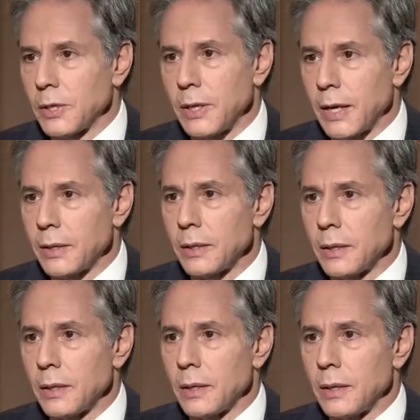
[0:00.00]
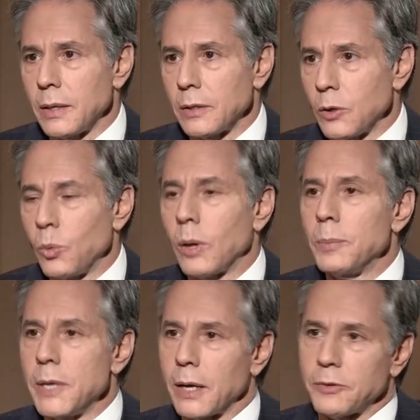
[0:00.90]
looking at uh, go
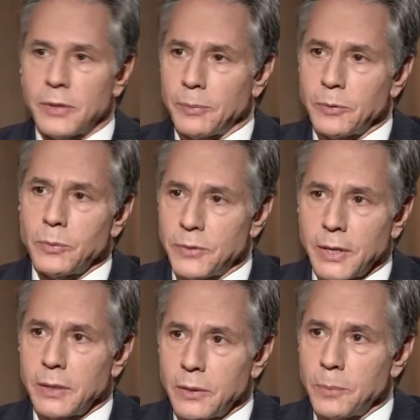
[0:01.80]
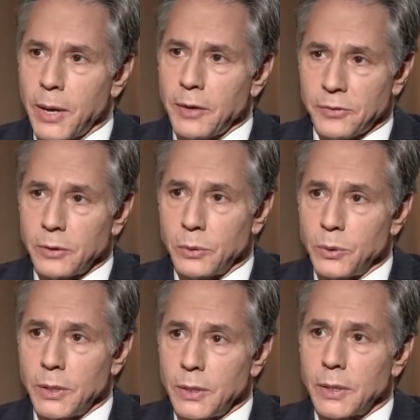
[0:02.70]
well beyond steps that we've taken in the past,
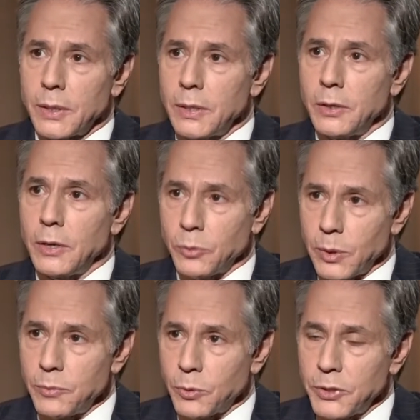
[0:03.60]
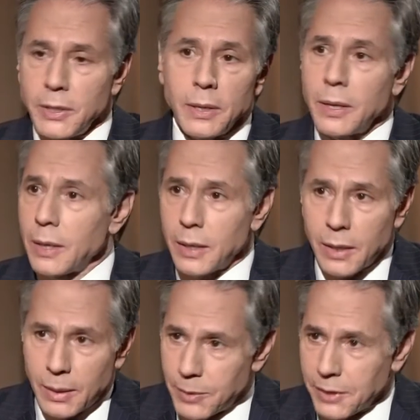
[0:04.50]
including uh, in, in 2014.
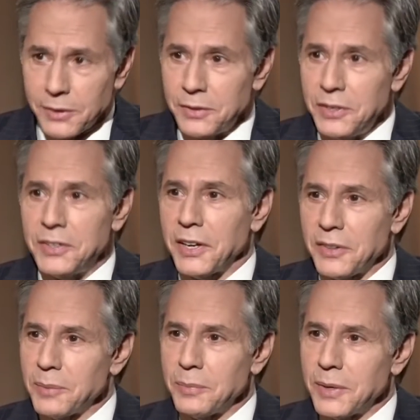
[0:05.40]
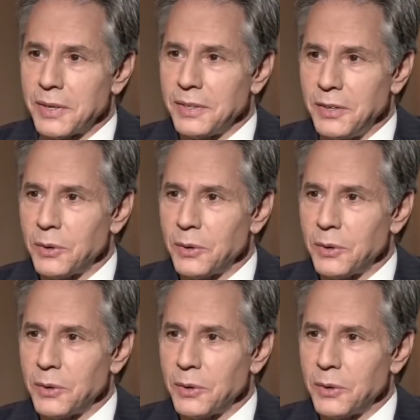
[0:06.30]
I'm not going to detail them uh,